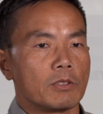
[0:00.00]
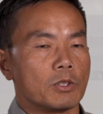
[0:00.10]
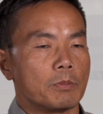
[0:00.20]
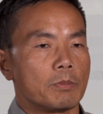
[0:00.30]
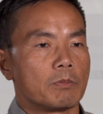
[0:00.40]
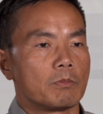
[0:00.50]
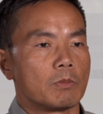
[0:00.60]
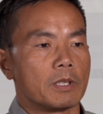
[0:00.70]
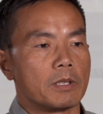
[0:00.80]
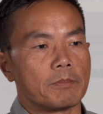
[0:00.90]
group
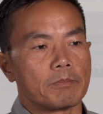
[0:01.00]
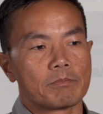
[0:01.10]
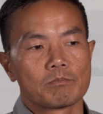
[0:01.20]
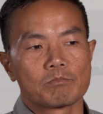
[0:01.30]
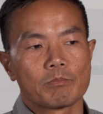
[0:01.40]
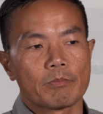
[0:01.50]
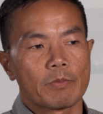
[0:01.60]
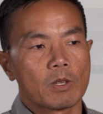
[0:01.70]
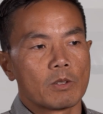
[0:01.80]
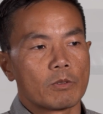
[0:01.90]
um,
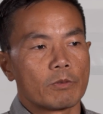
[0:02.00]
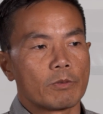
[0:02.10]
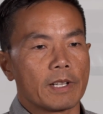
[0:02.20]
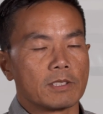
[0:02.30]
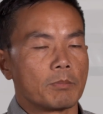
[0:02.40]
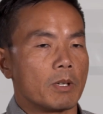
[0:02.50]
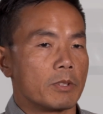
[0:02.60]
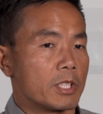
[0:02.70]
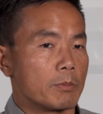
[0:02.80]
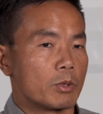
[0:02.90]
finds the
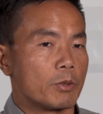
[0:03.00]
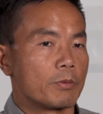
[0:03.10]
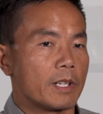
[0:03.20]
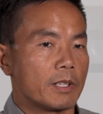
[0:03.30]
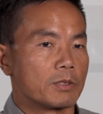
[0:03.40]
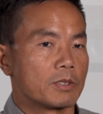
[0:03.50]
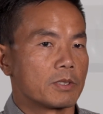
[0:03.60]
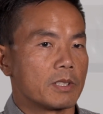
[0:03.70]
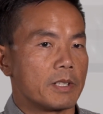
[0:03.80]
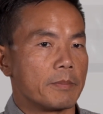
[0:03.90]
publishing
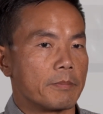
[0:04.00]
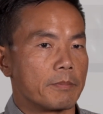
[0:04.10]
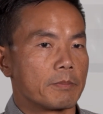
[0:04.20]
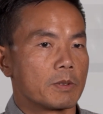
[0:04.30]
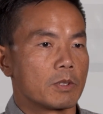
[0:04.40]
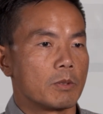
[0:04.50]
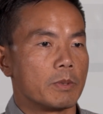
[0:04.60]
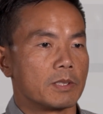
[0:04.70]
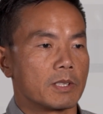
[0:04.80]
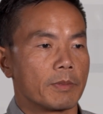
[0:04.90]
profiles um, to
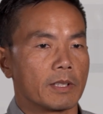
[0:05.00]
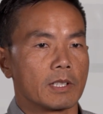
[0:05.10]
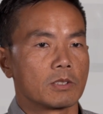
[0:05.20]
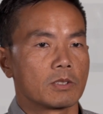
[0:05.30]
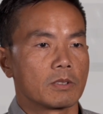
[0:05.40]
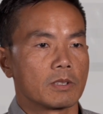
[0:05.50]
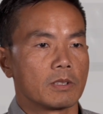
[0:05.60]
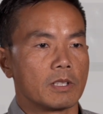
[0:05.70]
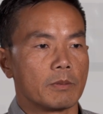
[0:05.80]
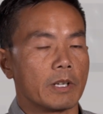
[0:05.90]
be something that's
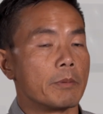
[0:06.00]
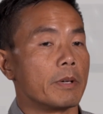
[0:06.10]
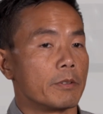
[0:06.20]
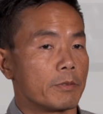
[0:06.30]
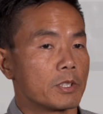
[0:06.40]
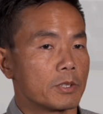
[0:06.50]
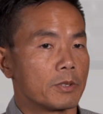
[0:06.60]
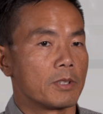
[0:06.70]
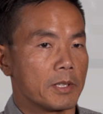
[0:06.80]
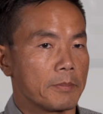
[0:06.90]
uh, very
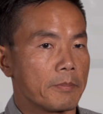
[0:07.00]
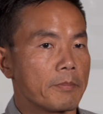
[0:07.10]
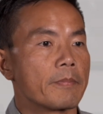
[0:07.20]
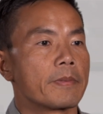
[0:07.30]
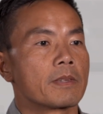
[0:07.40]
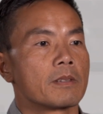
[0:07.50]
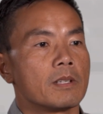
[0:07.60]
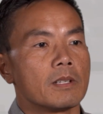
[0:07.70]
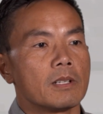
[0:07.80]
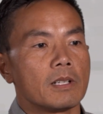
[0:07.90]
beneficial to them.
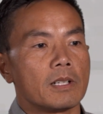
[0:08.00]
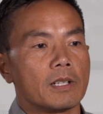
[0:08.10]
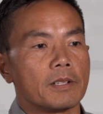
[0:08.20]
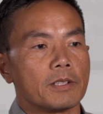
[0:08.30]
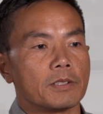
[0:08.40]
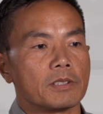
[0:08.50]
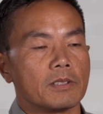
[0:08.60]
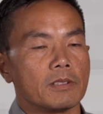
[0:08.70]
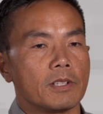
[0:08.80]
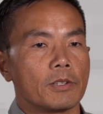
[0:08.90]
Uh, there's
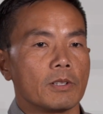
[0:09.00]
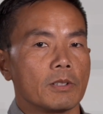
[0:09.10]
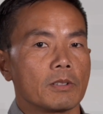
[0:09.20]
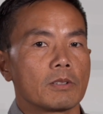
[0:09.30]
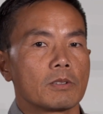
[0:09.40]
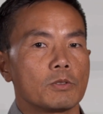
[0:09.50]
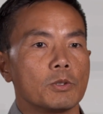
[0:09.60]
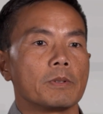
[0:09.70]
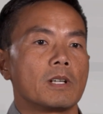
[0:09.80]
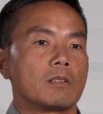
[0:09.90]
another
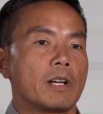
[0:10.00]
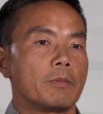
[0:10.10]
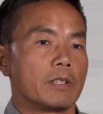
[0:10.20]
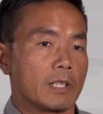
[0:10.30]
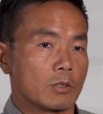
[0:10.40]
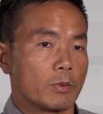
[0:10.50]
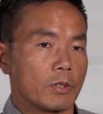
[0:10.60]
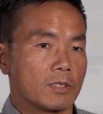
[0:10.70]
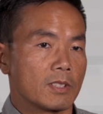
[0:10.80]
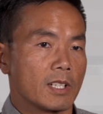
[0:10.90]
group in our library that's
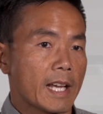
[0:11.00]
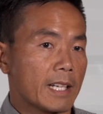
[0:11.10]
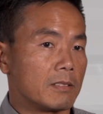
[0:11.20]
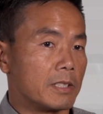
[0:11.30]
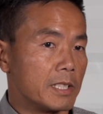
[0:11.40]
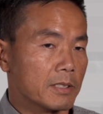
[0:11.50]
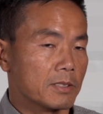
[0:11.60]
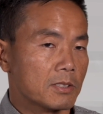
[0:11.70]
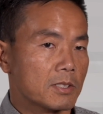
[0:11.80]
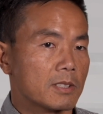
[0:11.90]
focusing on
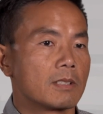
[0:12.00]
analytics,